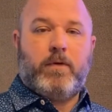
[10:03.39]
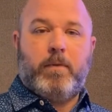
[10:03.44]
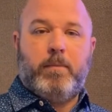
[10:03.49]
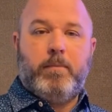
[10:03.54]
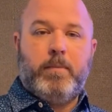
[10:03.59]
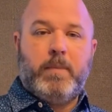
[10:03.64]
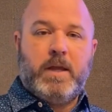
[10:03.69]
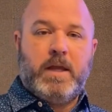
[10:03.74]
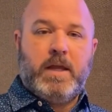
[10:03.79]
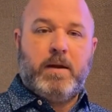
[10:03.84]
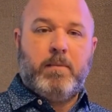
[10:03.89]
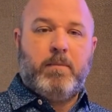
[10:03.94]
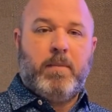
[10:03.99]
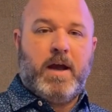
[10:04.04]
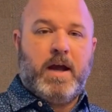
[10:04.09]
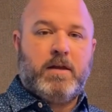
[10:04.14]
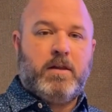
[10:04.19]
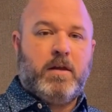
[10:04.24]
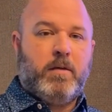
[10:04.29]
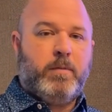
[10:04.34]
me and my
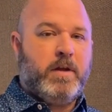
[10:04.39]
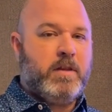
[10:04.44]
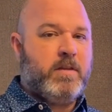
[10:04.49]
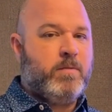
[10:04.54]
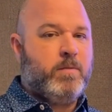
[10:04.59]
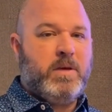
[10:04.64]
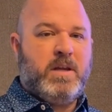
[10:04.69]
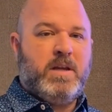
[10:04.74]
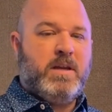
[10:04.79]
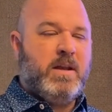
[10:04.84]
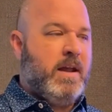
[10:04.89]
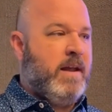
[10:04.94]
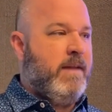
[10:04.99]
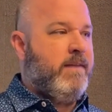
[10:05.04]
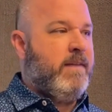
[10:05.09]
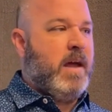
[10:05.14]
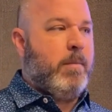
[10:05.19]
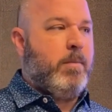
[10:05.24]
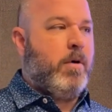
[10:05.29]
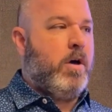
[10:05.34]
club head speed,
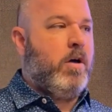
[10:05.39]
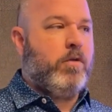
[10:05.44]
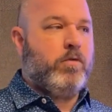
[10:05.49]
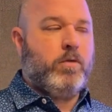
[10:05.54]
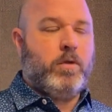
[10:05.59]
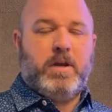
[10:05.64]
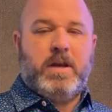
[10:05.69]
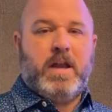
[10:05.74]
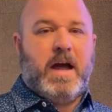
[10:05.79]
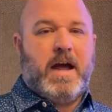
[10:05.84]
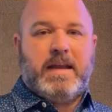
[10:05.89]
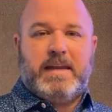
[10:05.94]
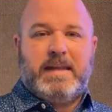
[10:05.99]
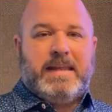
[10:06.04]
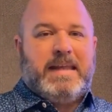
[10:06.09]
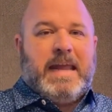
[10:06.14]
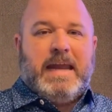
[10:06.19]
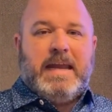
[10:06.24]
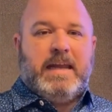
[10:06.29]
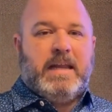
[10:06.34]
that ball is really not
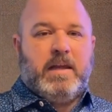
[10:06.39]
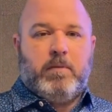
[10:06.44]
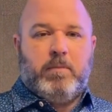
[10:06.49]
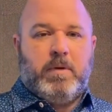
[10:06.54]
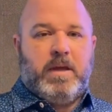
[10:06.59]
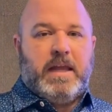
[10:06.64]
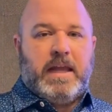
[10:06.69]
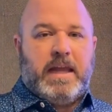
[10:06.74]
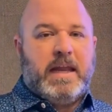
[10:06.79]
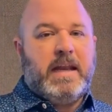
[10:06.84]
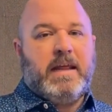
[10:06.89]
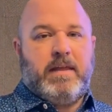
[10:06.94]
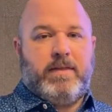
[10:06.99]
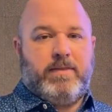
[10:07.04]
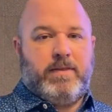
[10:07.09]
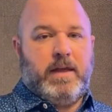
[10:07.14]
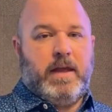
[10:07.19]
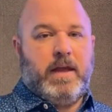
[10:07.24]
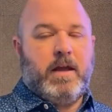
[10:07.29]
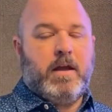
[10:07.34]
gaining me
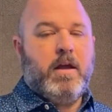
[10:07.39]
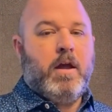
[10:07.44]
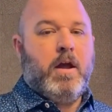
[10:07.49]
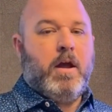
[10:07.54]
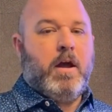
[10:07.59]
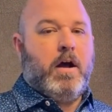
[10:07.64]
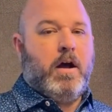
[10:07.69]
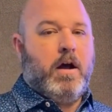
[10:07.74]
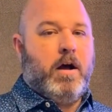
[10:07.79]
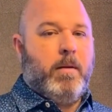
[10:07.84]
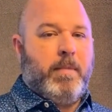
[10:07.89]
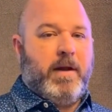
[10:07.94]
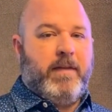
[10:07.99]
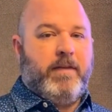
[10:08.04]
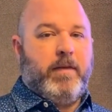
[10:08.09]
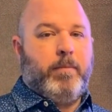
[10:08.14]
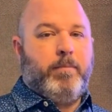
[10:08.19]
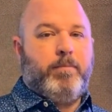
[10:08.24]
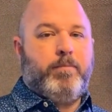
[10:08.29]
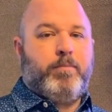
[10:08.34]
anything, and
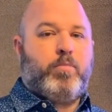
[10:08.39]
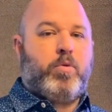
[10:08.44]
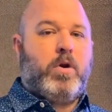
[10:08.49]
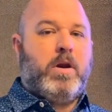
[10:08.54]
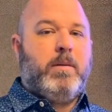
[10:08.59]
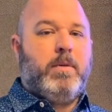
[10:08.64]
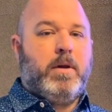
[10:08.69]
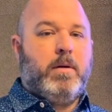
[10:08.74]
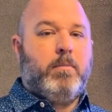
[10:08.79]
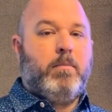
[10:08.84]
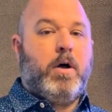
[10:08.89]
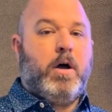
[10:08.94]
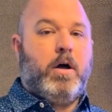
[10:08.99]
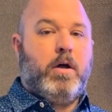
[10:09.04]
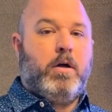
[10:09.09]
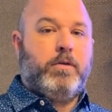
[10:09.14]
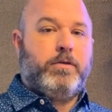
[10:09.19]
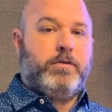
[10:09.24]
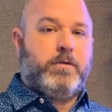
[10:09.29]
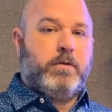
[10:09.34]
the premium
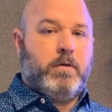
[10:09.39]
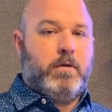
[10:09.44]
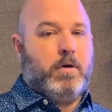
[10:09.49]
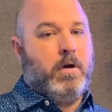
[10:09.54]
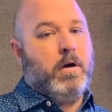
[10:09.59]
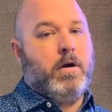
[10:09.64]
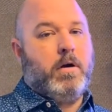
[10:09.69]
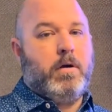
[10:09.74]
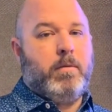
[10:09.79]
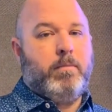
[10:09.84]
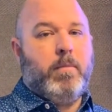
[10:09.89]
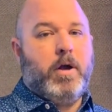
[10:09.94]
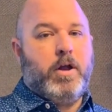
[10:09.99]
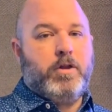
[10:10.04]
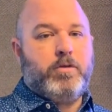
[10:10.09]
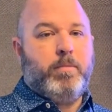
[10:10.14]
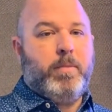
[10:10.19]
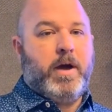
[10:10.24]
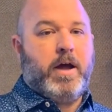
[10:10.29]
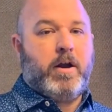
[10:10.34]
balls are
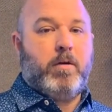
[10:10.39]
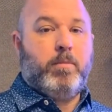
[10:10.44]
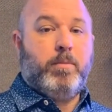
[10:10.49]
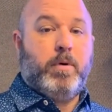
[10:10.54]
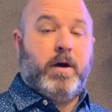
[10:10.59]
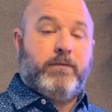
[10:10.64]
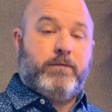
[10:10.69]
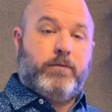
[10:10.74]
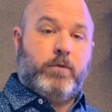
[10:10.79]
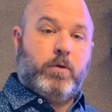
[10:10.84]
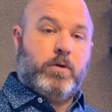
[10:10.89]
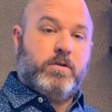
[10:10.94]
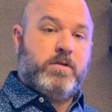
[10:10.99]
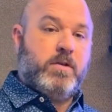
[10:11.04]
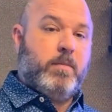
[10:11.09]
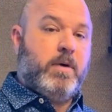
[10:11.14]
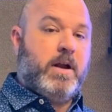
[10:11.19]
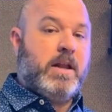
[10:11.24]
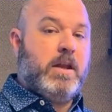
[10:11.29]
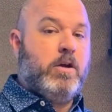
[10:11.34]
much better. But for
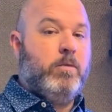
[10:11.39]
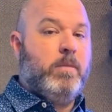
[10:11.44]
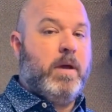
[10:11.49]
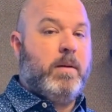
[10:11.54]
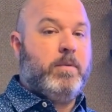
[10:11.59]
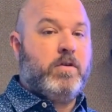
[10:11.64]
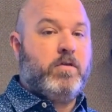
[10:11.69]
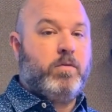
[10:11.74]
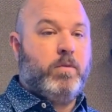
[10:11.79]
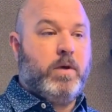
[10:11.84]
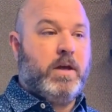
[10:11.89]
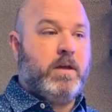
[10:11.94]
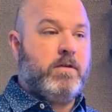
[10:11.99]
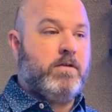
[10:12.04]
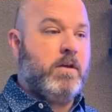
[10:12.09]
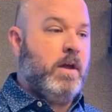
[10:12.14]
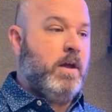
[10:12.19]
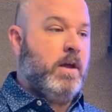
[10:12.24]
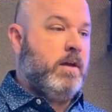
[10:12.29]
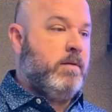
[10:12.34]
somebody who maybe swings
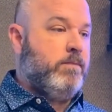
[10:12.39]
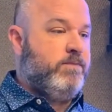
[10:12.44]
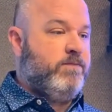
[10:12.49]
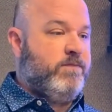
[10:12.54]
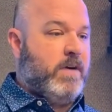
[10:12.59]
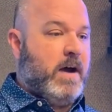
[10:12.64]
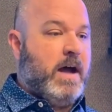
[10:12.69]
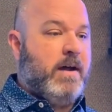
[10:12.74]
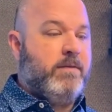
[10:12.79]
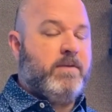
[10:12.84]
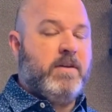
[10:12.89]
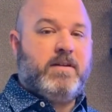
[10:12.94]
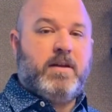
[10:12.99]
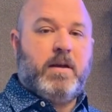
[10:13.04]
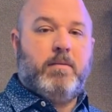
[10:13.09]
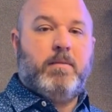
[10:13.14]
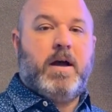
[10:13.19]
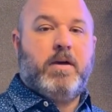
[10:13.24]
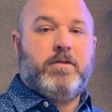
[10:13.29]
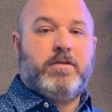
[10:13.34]
5 to
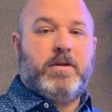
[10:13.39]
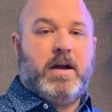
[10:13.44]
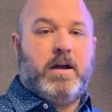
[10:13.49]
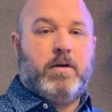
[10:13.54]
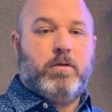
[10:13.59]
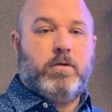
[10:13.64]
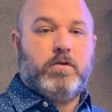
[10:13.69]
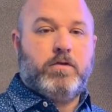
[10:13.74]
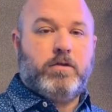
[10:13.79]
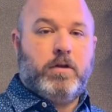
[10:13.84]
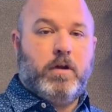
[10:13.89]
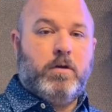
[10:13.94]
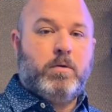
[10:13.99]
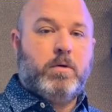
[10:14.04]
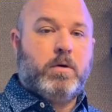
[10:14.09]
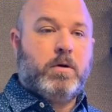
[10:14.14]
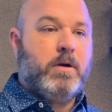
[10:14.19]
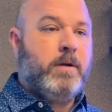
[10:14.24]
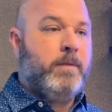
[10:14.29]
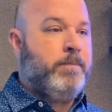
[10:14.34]
10 miles an hour or
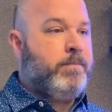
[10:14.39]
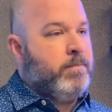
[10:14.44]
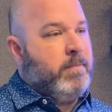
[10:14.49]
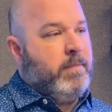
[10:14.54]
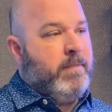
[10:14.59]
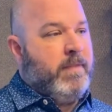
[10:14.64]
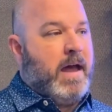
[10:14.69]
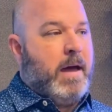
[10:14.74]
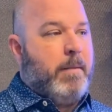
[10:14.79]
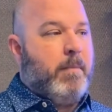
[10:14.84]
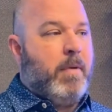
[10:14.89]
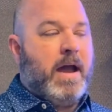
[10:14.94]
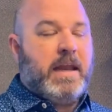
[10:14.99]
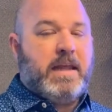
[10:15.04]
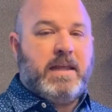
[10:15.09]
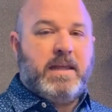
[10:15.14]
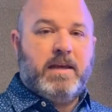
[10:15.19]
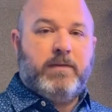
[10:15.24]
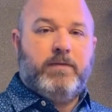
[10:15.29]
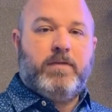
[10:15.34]
slower, that
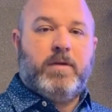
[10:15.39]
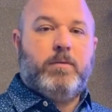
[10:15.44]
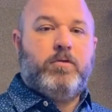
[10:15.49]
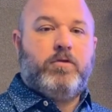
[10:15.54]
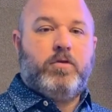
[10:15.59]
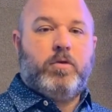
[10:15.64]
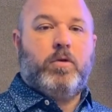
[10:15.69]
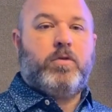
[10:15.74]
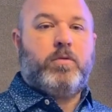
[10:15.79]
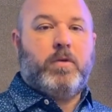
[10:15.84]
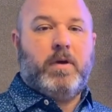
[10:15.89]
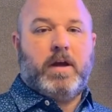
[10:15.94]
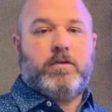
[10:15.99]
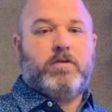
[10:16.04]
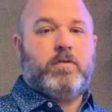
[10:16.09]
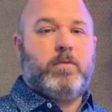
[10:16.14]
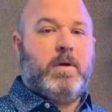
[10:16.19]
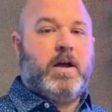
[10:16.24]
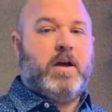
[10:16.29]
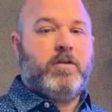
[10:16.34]
might give them 2 or 3
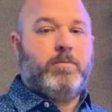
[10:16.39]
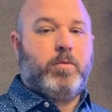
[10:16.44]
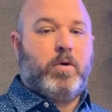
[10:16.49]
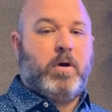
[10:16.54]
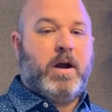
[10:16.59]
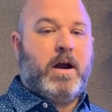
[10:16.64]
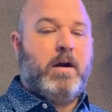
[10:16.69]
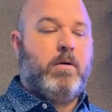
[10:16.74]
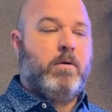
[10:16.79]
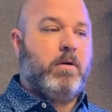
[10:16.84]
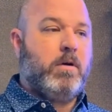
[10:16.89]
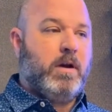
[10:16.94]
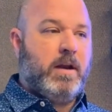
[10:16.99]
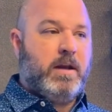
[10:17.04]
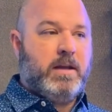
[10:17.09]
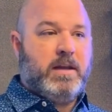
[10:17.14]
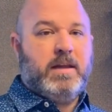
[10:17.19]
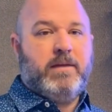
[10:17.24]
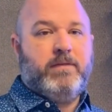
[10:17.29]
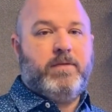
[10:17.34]
extra miles per hour
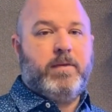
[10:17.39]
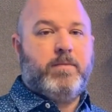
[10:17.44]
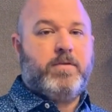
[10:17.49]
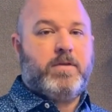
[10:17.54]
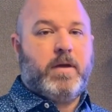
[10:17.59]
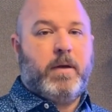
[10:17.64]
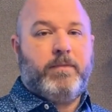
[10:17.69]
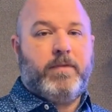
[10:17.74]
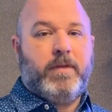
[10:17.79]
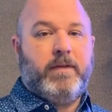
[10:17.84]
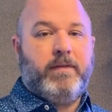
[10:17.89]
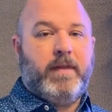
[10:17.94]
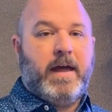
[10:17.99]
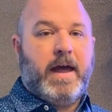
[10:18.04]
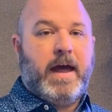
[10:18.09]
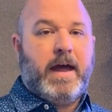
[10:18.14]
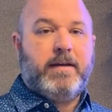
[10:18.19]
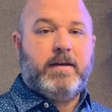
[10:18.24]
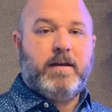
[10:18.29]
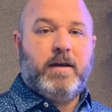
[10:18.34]
and give them something
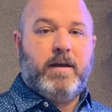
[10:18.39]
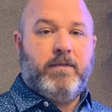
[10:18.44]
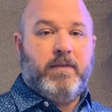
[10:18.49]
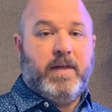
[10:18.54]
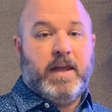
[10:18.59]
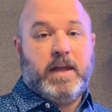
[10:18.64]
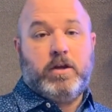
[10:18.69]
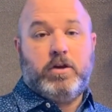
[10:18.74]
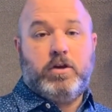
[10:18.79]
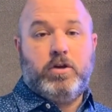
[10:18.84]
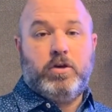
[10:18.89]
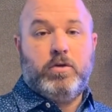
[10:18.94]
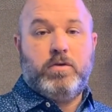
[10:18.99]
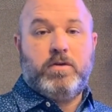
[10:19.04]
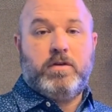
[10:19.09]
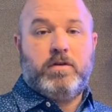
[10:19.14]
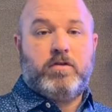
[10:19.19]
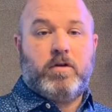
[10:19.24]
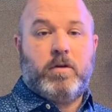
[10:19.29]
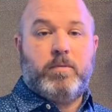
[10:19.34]
that they could use
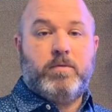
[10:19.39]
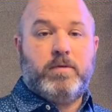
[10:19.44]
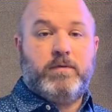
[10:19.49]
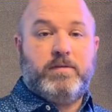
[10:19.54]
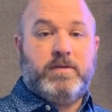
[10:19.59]
in terms of